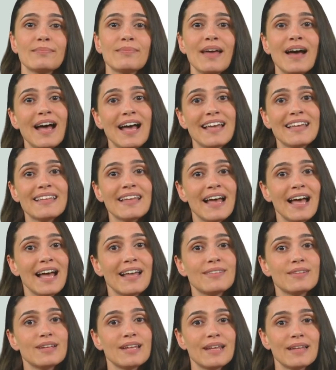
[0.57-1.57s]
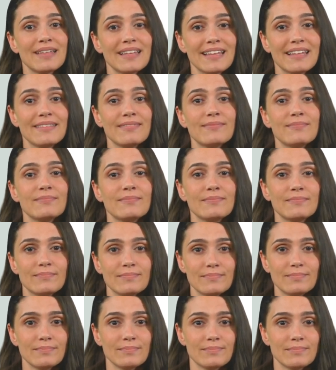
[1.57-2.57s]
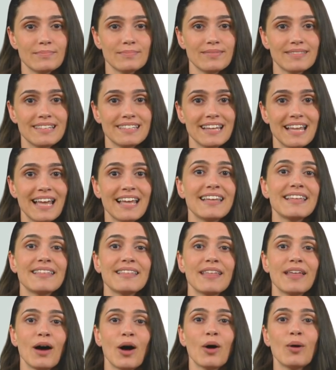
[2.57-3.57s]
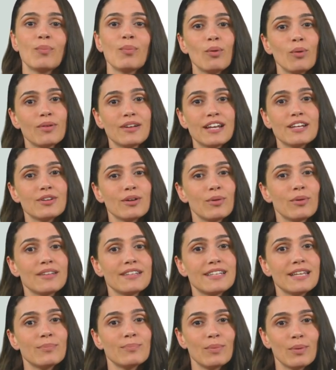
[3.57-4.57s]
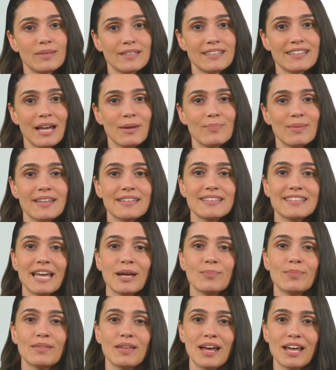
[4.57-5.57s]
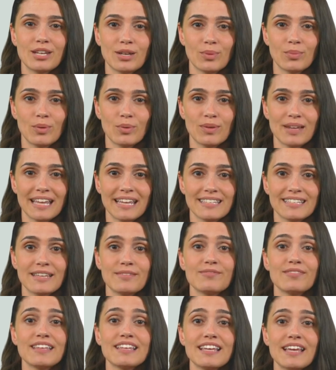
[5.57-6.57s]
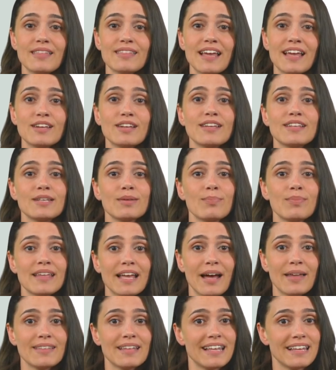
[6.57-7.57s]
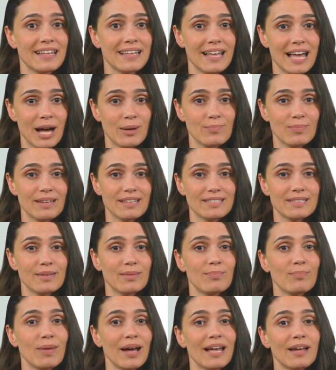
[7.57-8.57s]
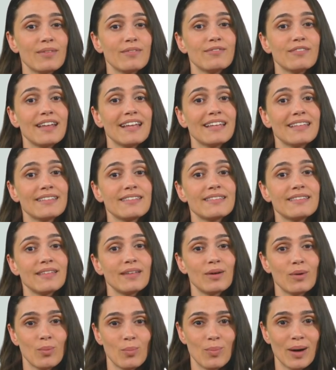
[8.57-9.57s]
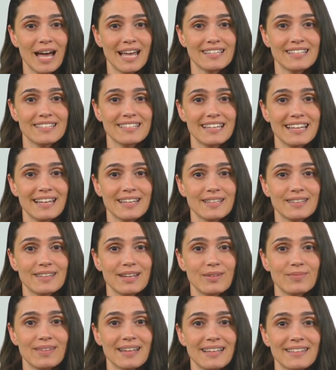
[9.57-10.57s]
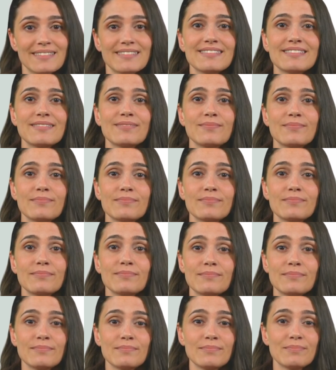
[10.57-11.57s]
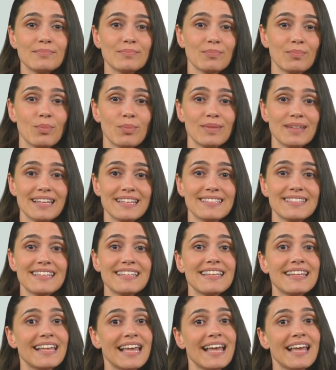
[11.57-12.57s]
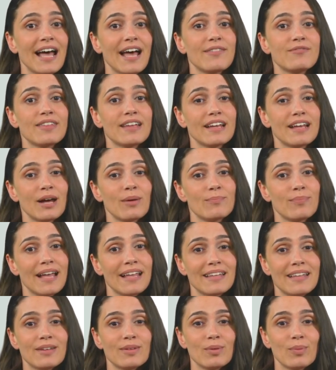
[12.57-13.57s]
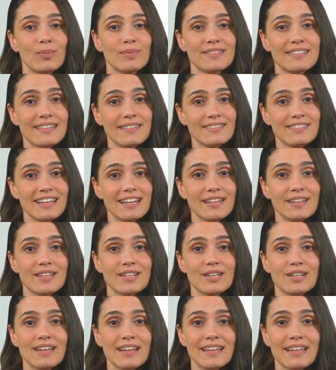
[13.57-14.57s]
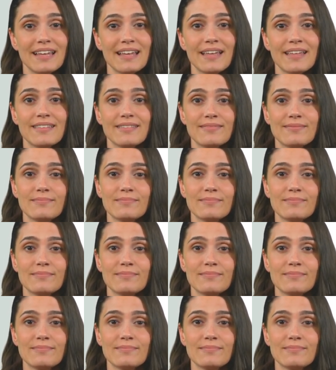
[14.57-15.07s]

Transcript: Hi, I'm Julie. Today, I'll walk you through a simple step-by-step guide on creating video lectures without any cameras, microphones, or editing experience. All using an AI video maker called Synthesia Studio.